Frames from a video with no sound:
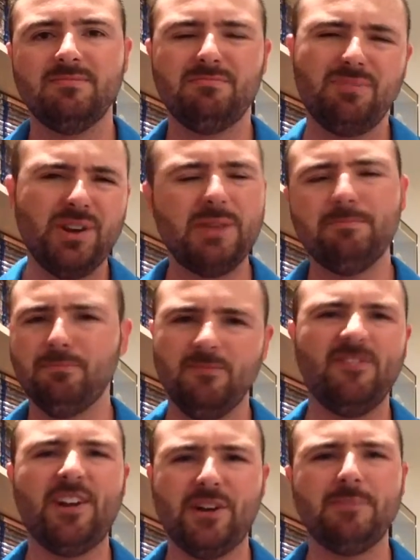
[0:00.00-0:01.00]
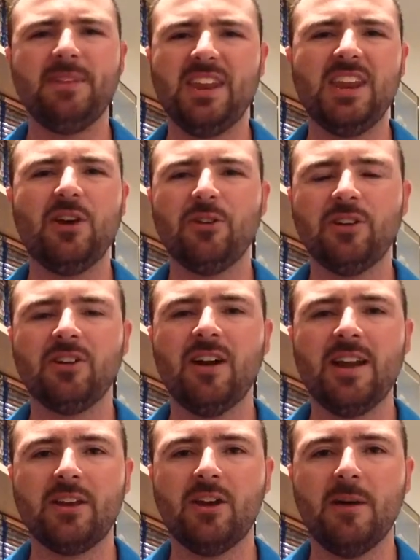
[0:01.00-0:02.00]
very mediocre
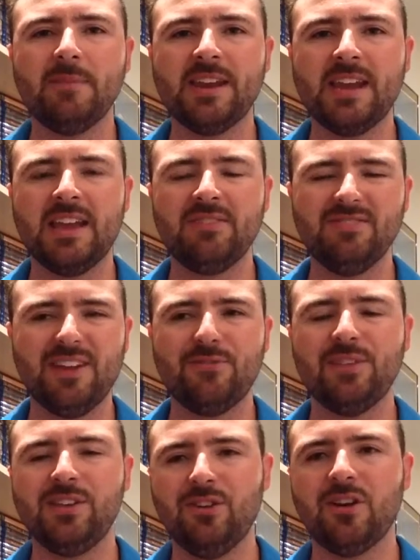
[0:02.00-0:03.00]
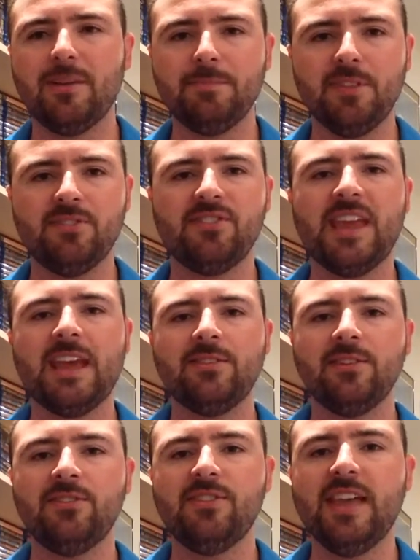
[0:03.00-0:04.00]
kind of comedy, and definitely not up to the
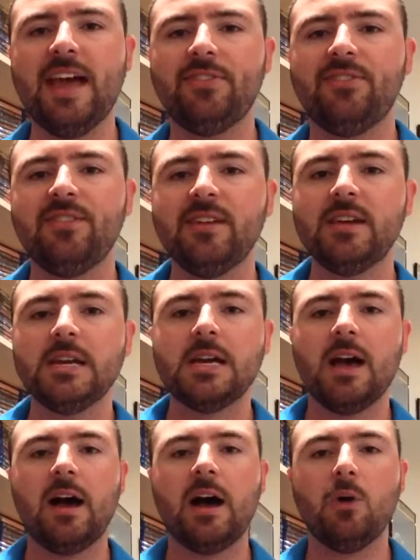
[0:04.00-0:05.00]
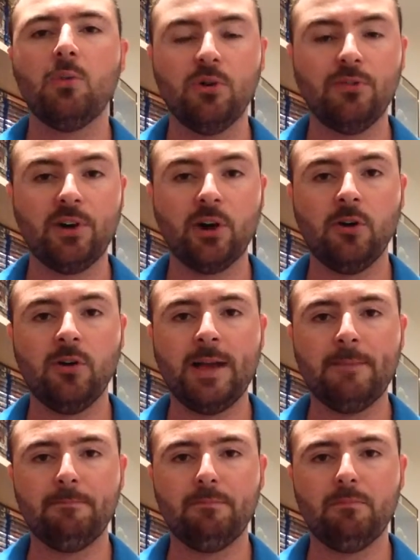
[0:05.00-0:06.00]
standards that Will Ferrell
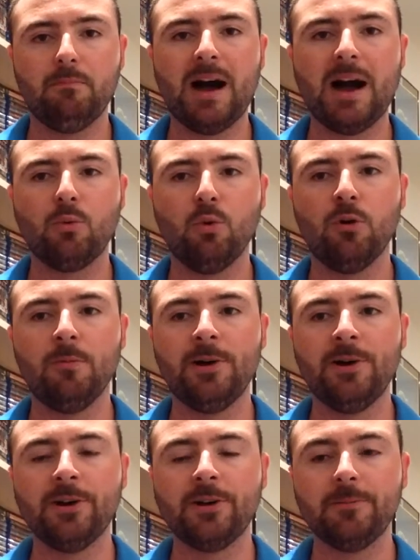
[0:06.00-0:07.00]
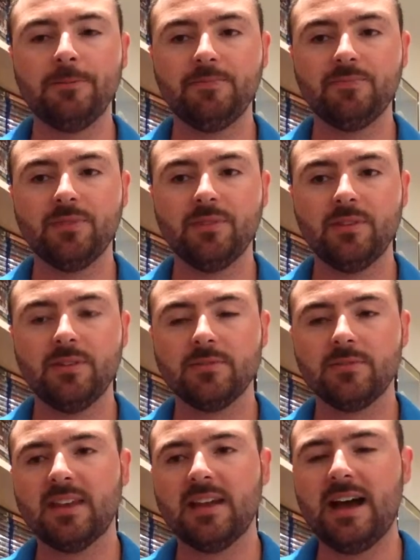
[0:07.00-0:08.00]
and Mark Wahlberg
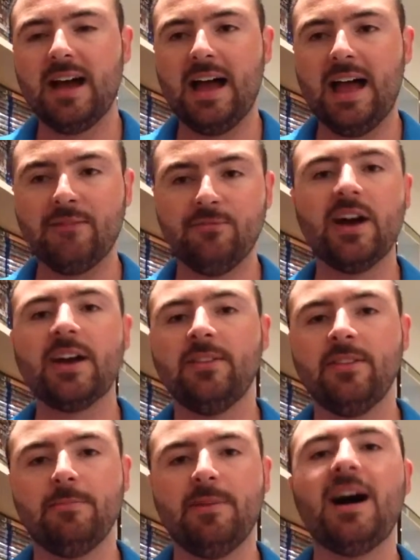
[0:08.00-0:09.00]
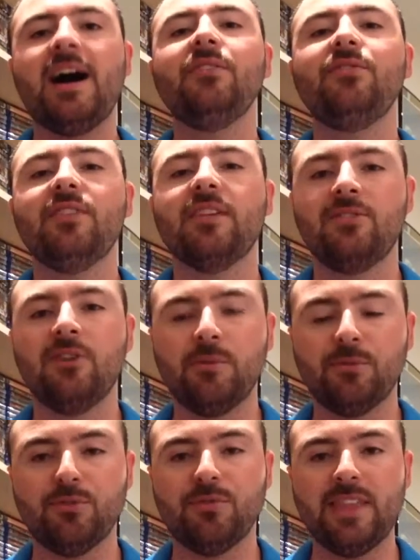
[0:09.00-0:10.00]
have done in the past, in
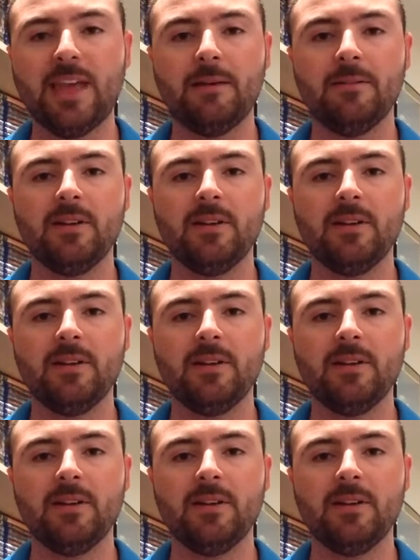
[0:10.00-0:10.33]
terms of their,